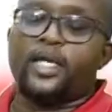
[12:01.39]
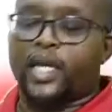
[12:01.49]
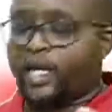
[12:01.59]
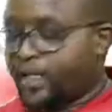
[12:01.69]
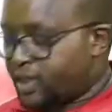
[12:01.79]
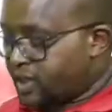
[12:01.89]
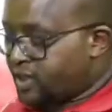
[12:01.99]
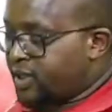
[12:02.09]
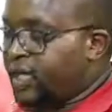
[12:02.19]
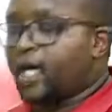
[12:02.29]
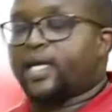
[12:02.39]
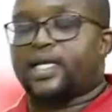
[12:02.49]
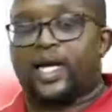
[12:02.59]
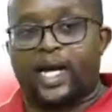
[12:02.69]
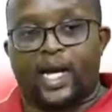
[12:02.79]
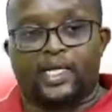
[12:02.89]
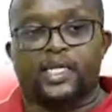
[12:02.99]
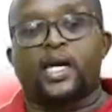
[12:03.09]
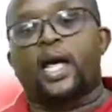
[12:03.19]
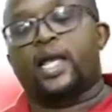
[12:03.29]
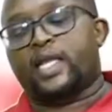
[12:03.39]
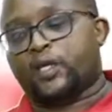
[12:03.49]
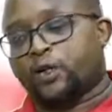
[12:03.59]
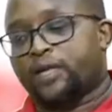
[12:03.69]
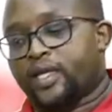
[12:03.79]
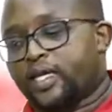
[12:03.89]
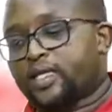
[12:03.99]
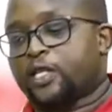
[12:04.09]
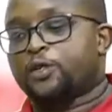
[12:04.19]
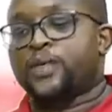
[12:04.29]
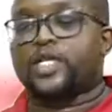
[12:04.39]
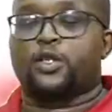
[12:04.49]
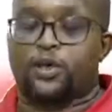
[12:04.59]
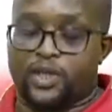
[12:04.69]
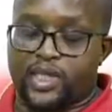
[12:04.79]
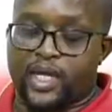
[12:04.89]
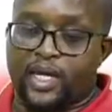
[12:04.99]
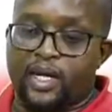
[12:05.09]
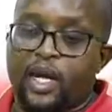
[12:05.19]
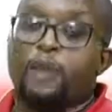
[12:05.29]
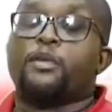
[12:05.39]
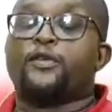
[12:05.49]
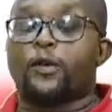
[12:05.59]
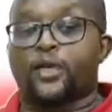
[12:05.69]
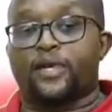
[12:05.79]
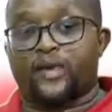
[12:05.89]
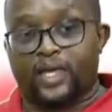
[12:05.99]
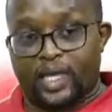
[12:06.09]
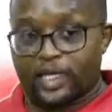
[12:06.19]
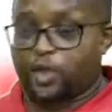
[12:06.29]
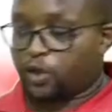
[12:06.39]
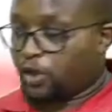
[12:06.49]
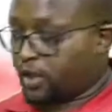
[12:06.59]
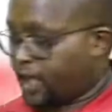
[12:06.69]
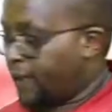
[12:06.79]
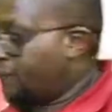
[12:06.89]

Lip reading: that is triggering the heart. And that's one of the things that you may need to consider before you give a third shock, okay?